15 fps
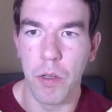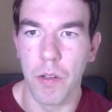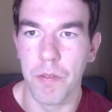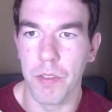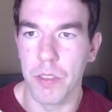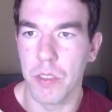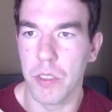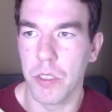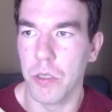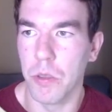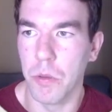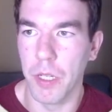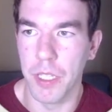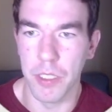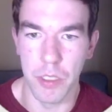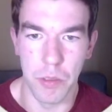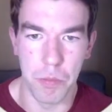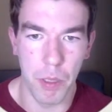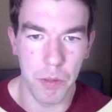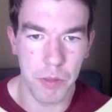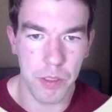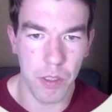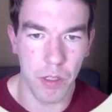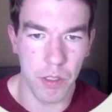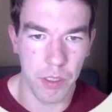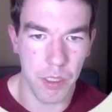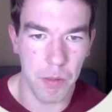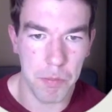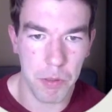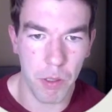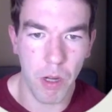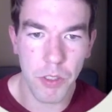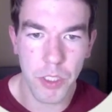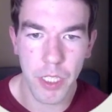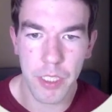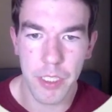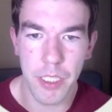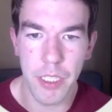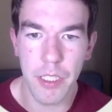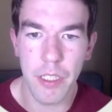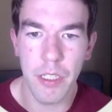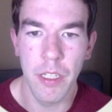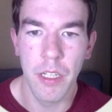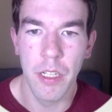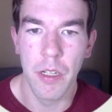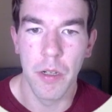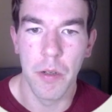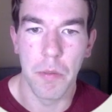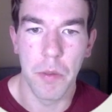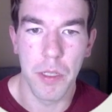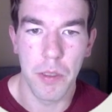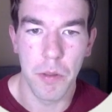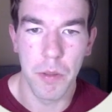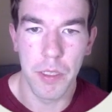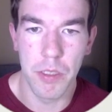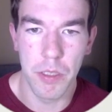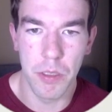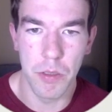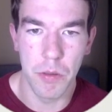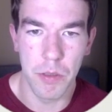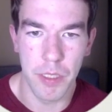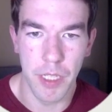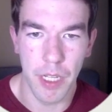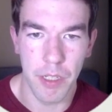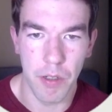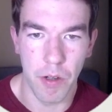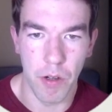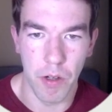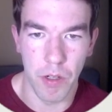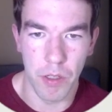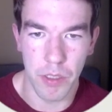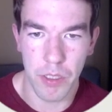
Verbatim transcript: over to a new posthog project here. We're going to get our